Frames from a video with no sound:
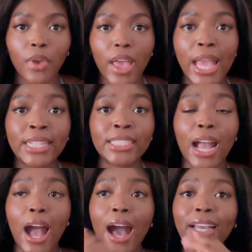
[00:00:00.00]

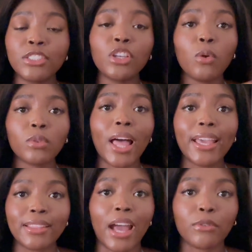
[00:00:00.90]
and I don't
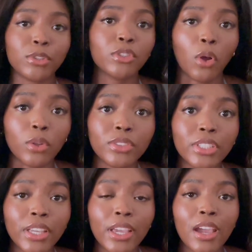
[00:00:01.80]
like that
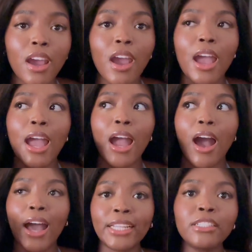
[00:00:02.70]
result,
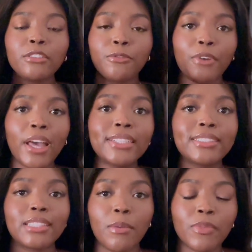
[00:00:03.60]
I need to find
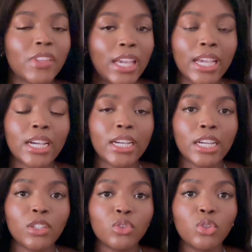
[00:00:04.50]
something
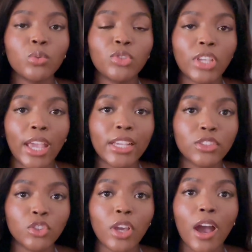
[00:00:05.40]
to
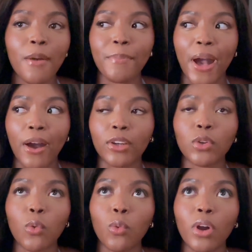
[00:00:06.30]
change
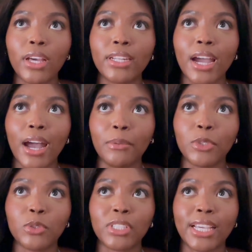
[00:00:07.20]
about what I'm
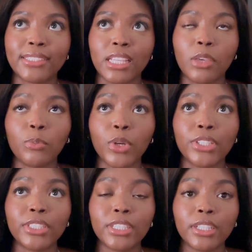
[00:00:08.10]
using as the
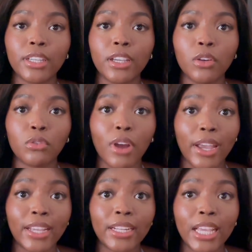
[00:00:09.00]
input.
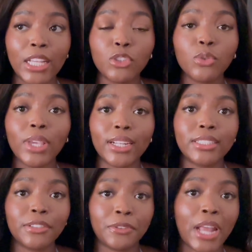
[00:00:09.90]
right? To get a different